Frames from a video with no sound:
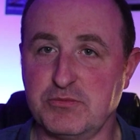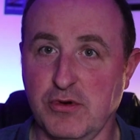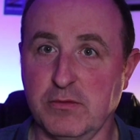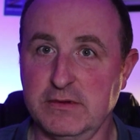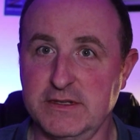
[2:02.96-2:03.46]

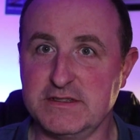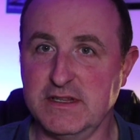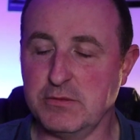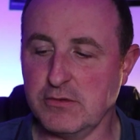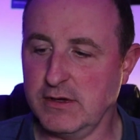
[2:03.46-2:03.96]
properly
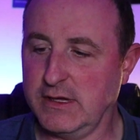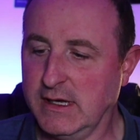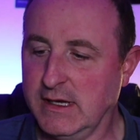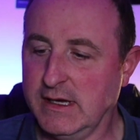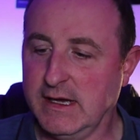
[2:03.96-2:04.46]
slippery,
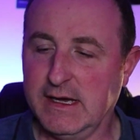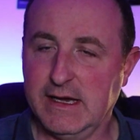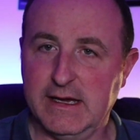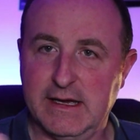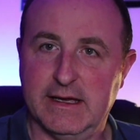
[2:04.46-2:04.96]

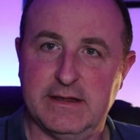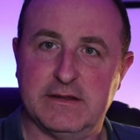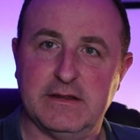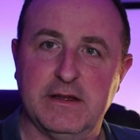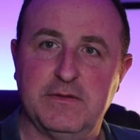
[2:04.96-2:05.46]

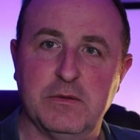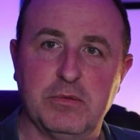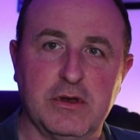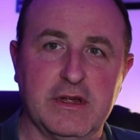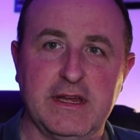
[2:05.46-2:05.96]
and if you
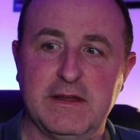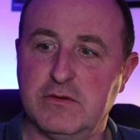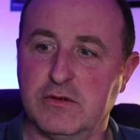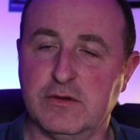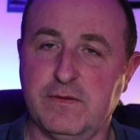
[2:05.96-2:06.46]
put it
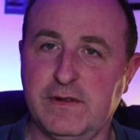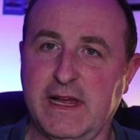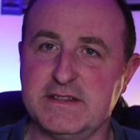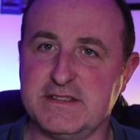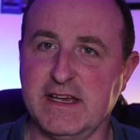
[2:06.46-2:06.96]
even on a
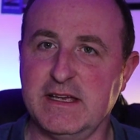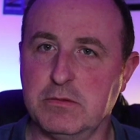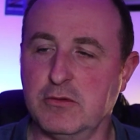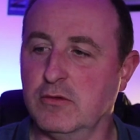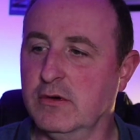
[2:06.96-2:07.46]
flat
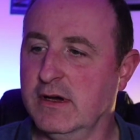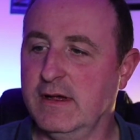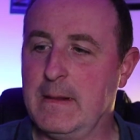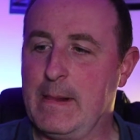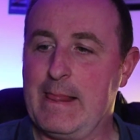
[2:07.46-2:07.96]
table,
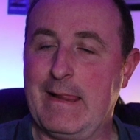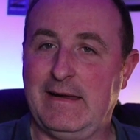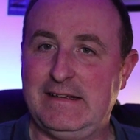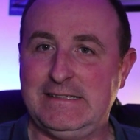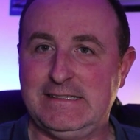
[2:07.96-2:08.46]

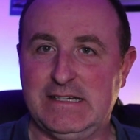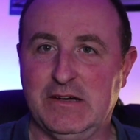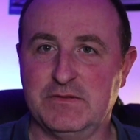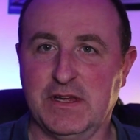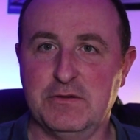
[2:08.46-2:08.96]

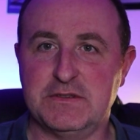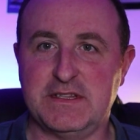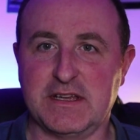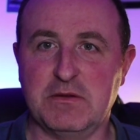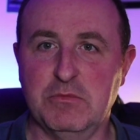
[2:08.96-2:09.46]
I've
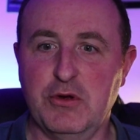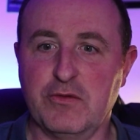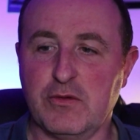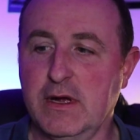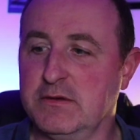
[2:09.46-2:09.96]
noticed it can
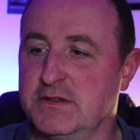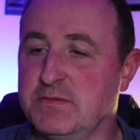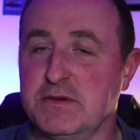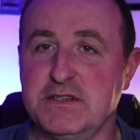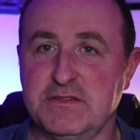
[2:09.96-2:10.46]
move around,
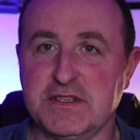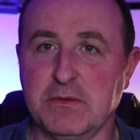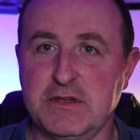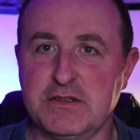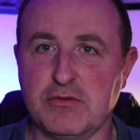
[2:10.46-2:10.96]
especially if
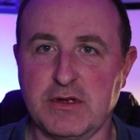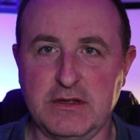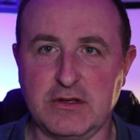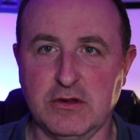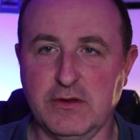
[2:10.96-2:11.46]
somebody's
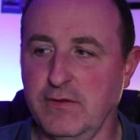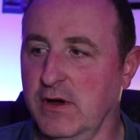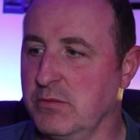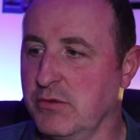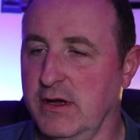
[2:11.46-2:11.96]
ringing. You've got the
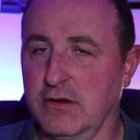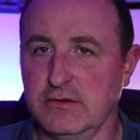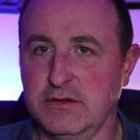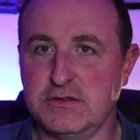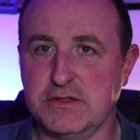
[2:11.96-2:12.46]
vibrate
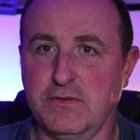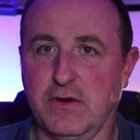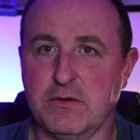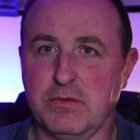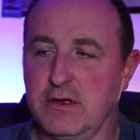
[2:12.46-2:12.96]
on it, just
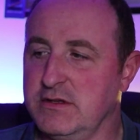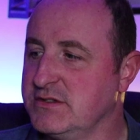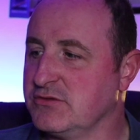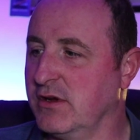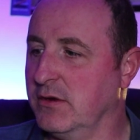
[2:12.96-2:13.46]
vibrates
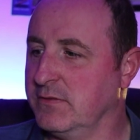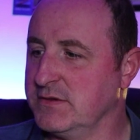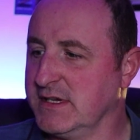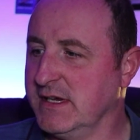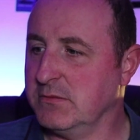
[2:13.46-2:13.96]
straight off the
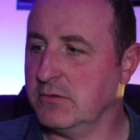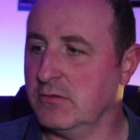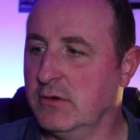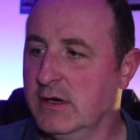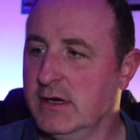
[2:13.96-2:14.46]
table,